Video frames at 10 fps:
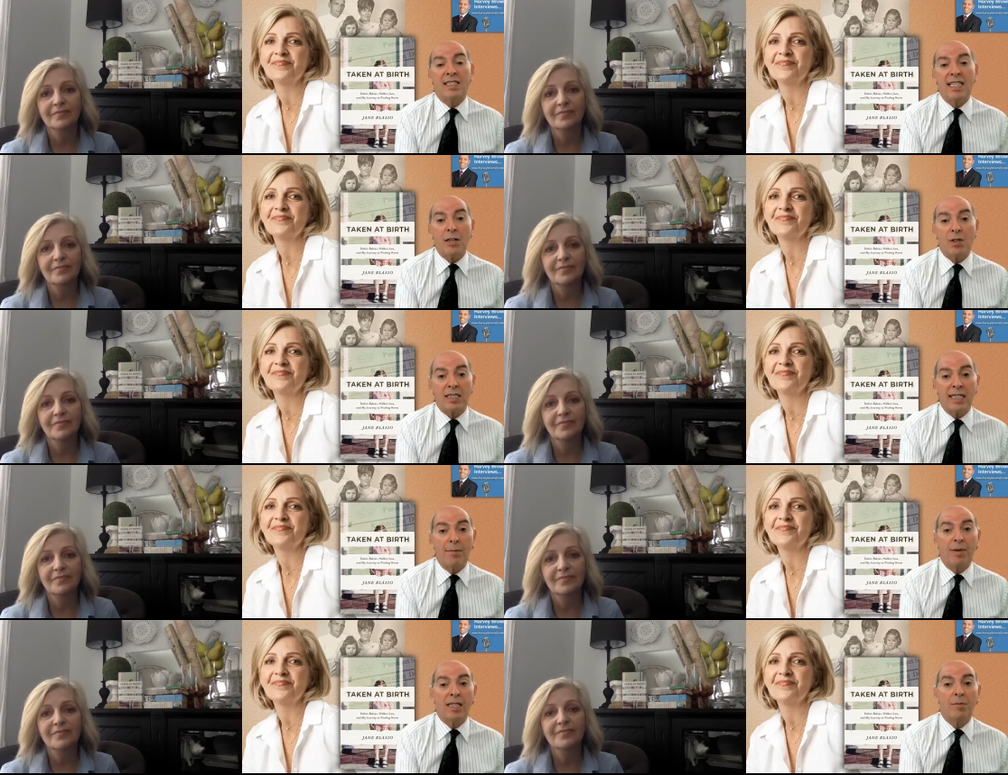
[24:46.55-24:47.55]
Speaker 1: secrets
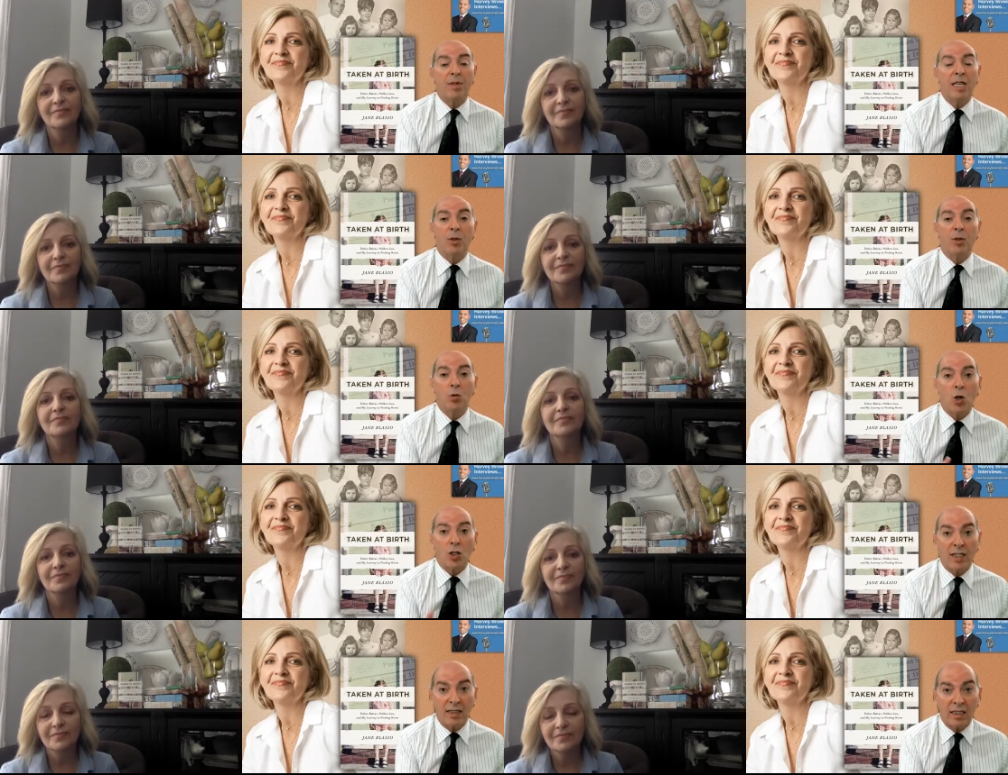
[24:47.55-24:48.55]
kept by the people who
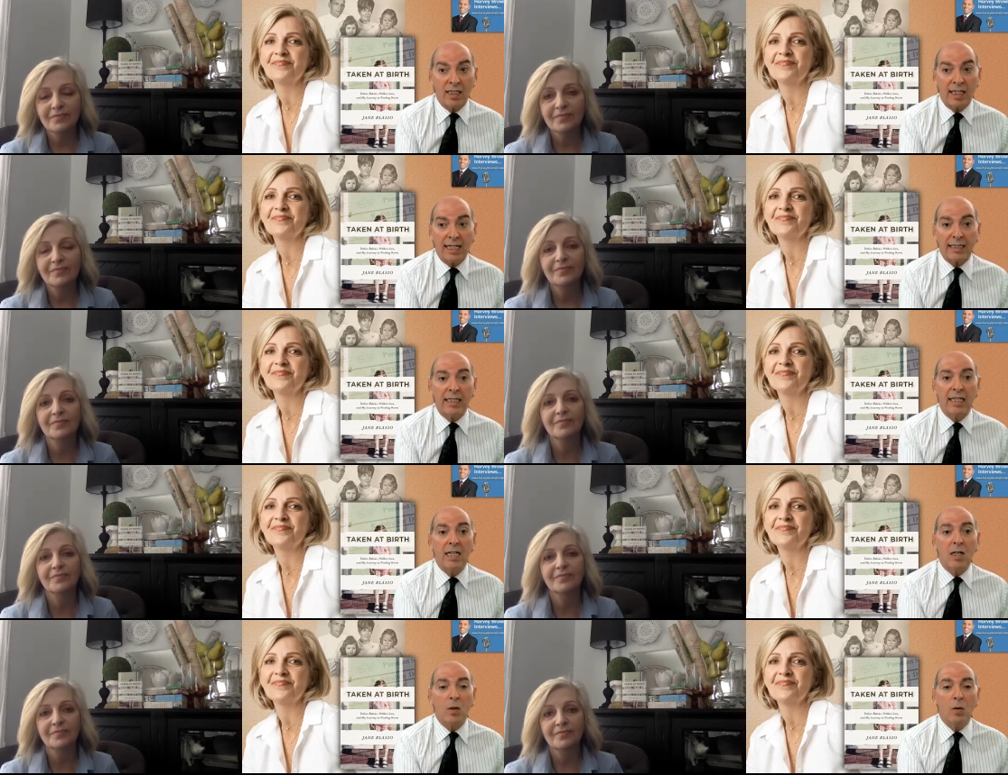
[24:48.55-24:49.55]
worked at the clinic.
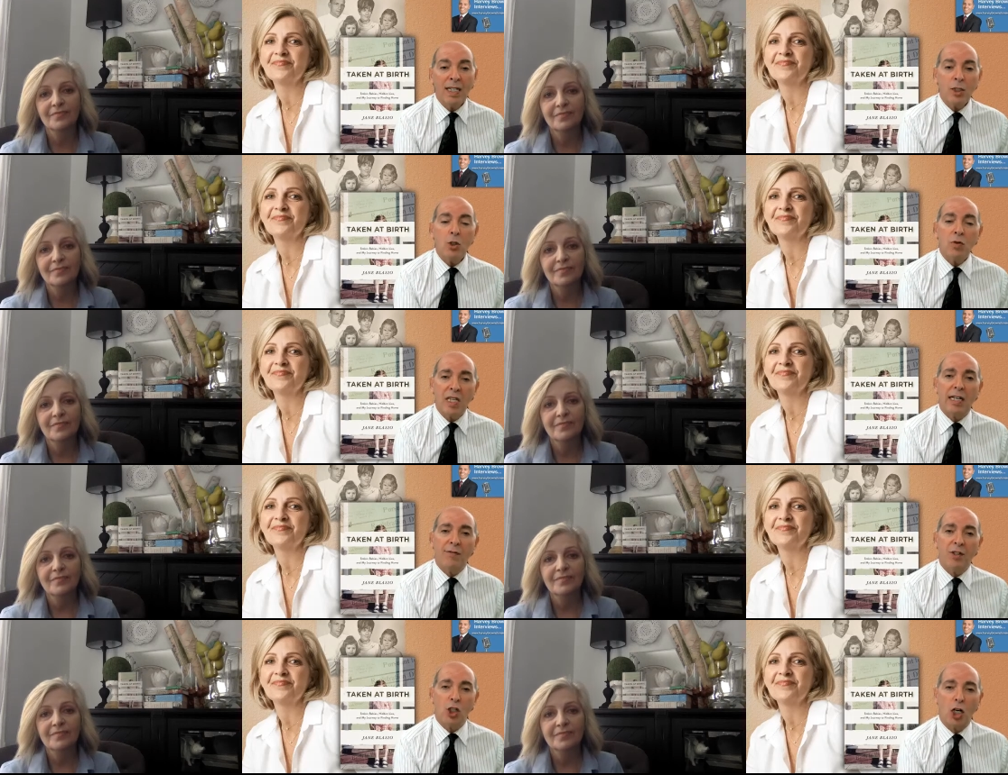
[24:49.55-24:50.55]
What did you think
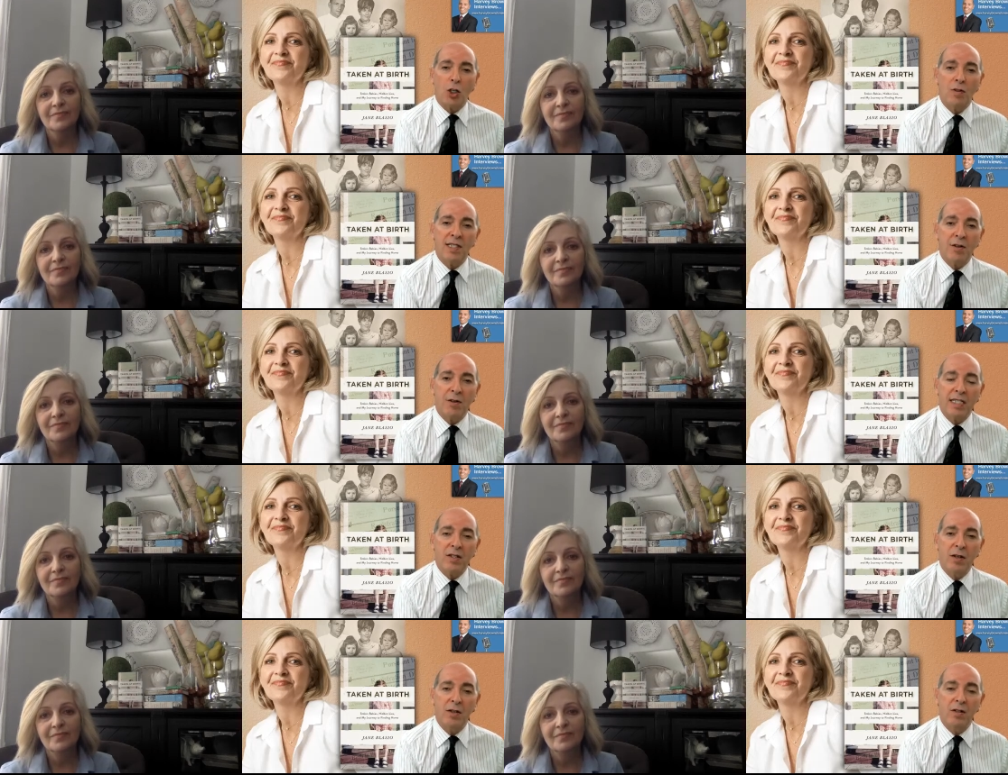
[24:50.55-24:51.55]
of the
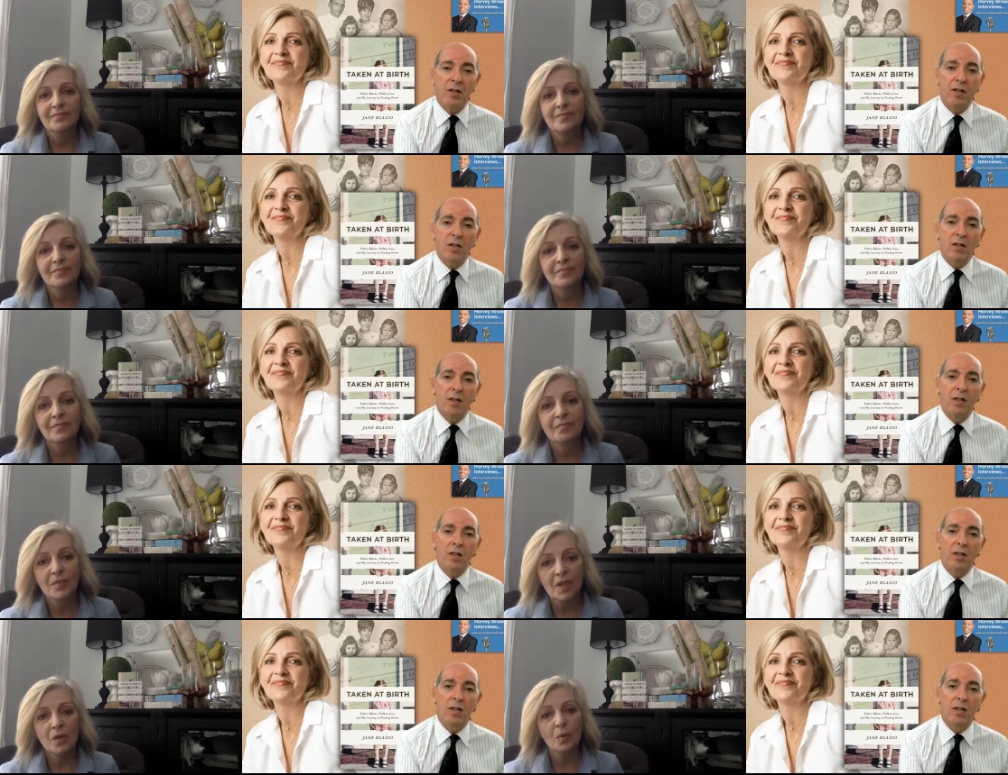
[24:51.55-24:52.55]
docuseries?
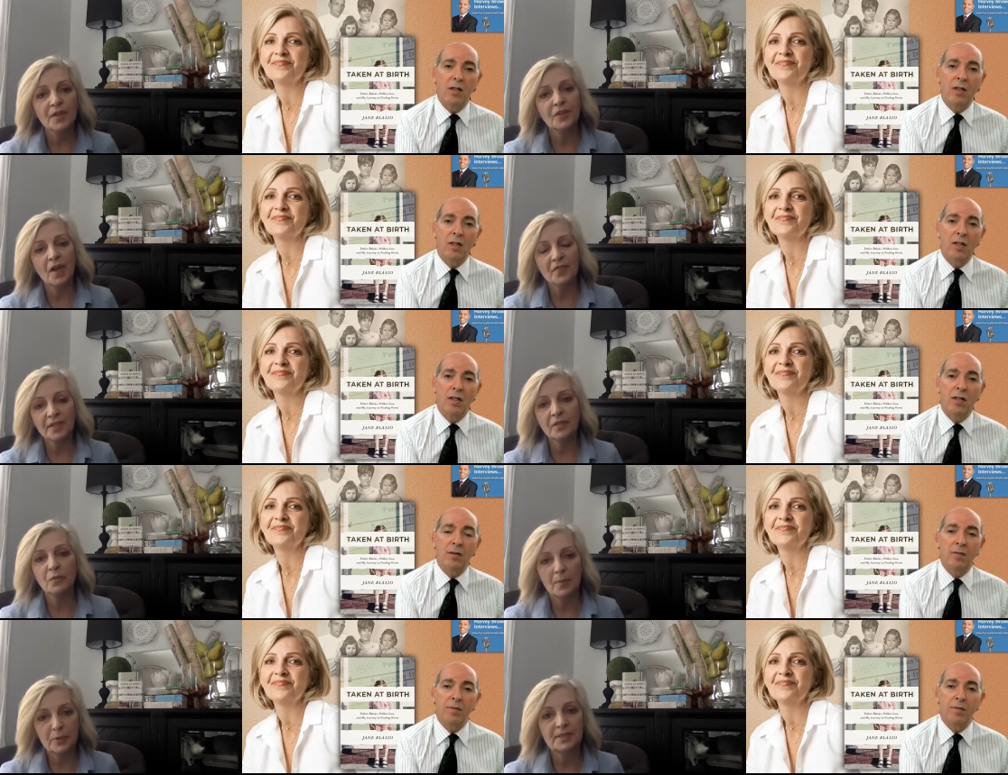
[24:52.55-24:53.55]
Speaker 2: I thought that it
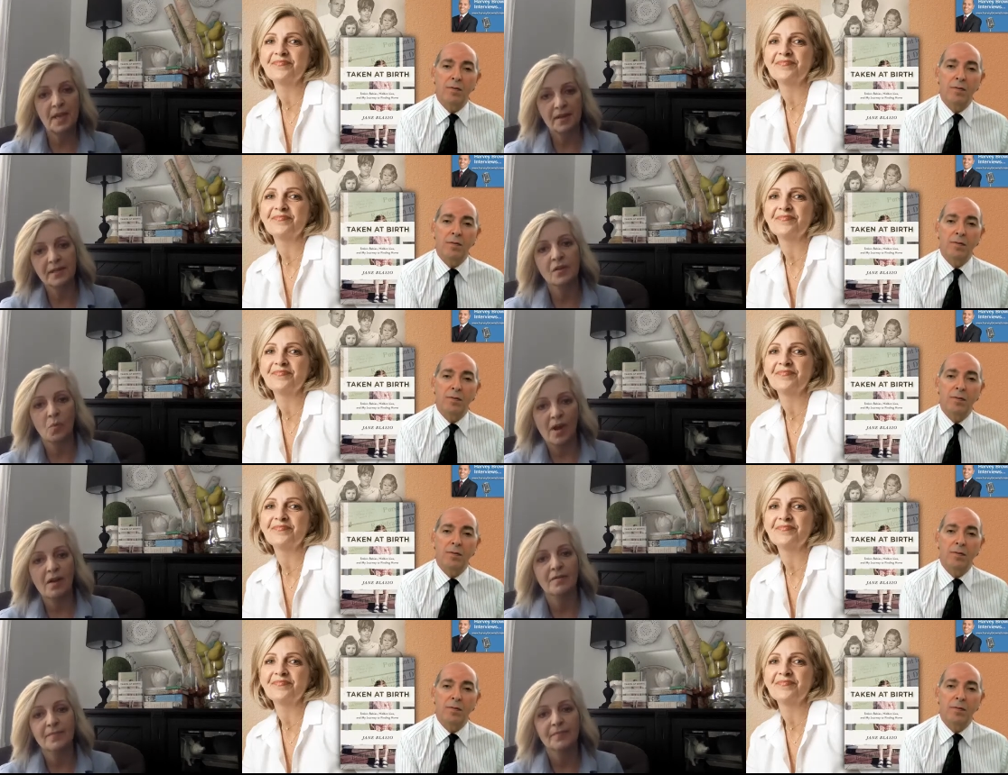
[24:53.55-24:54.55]
represented it
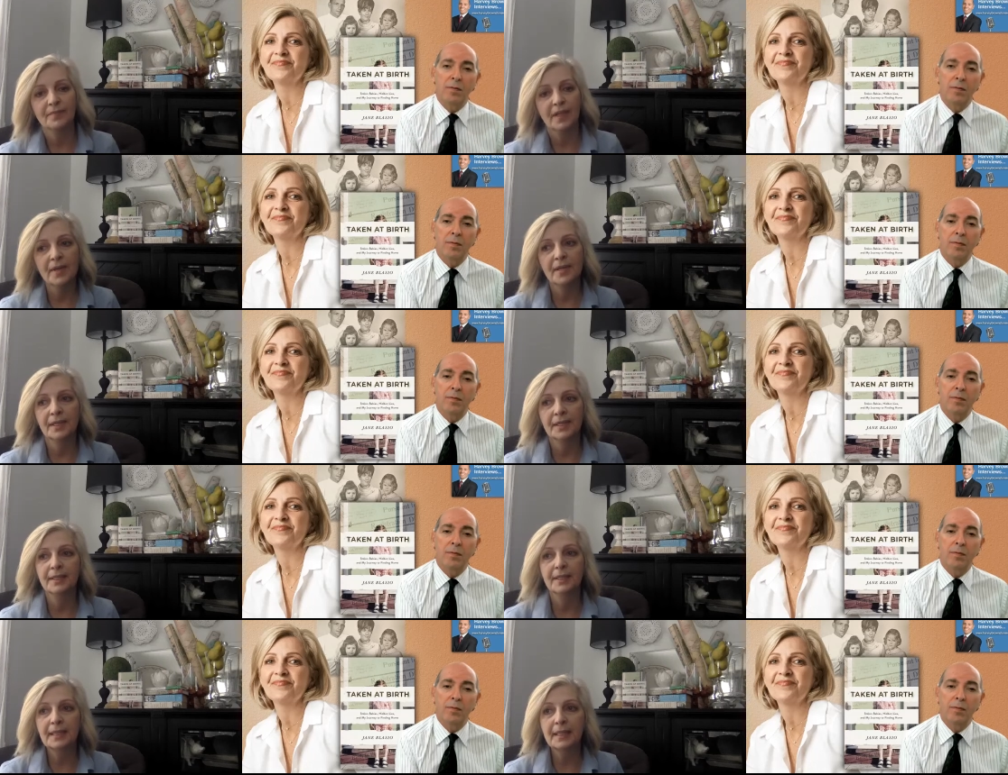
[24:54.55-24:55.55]
well. And I
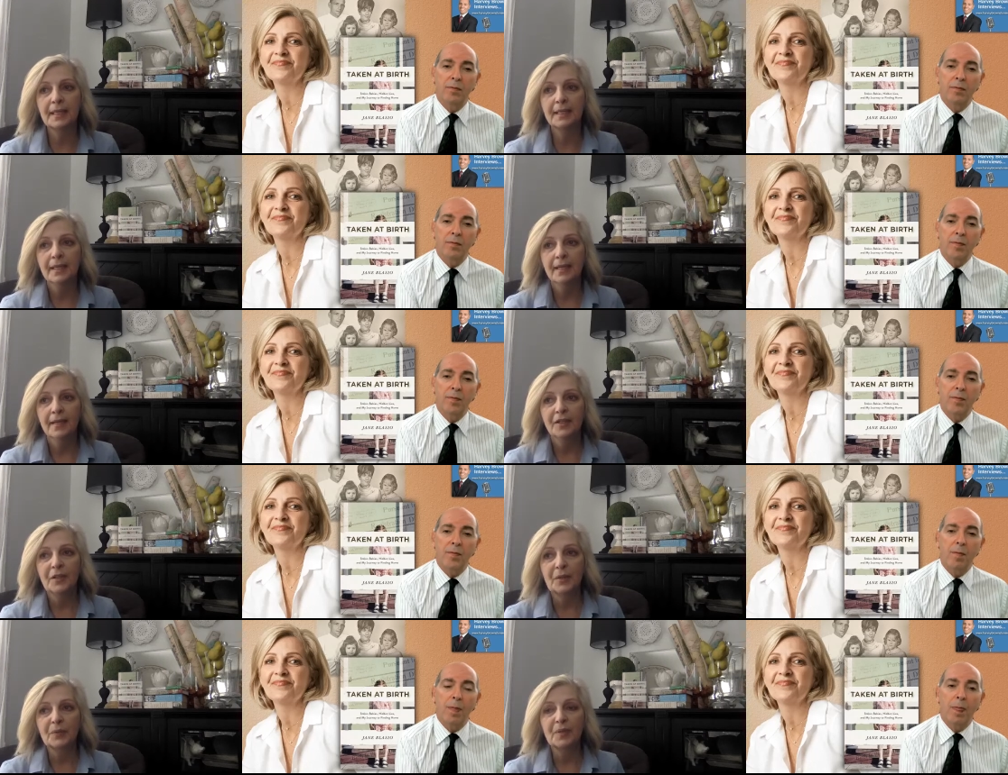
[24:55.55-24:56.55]
think that, you
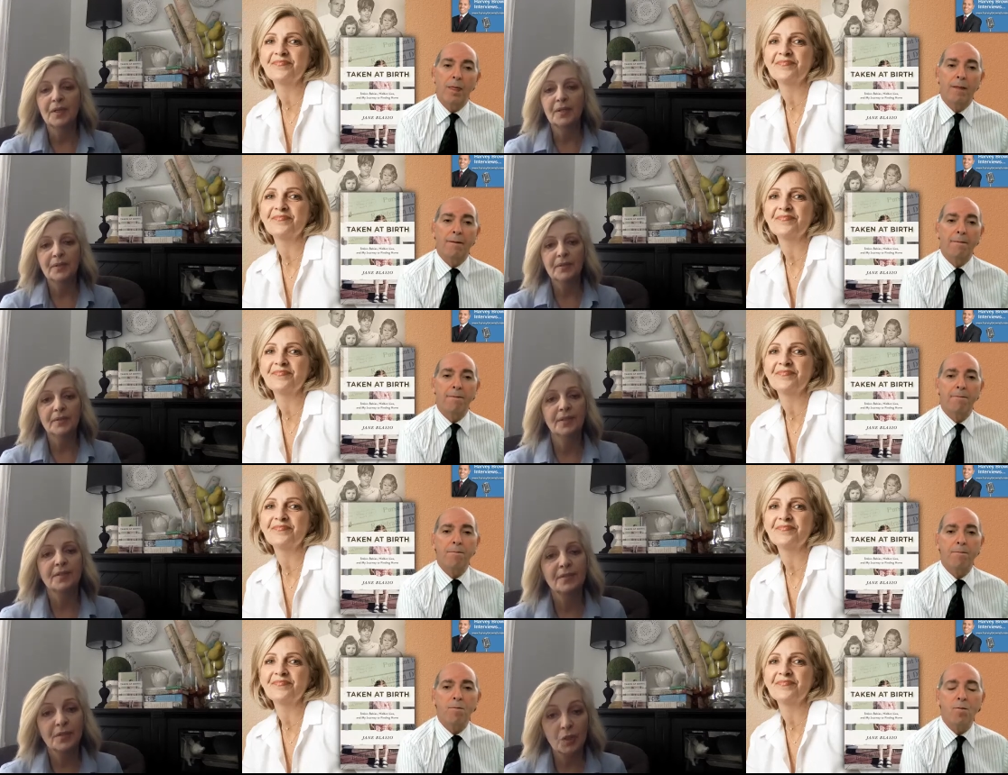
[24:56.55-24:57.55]
know, the
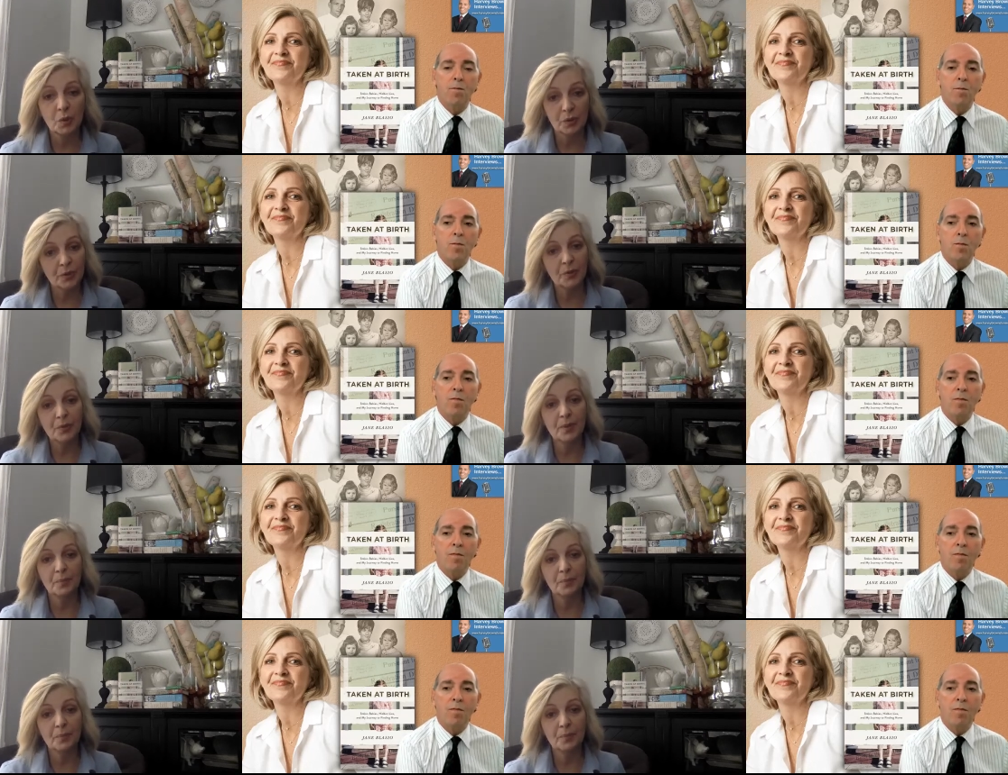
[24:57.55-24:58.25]
crew, the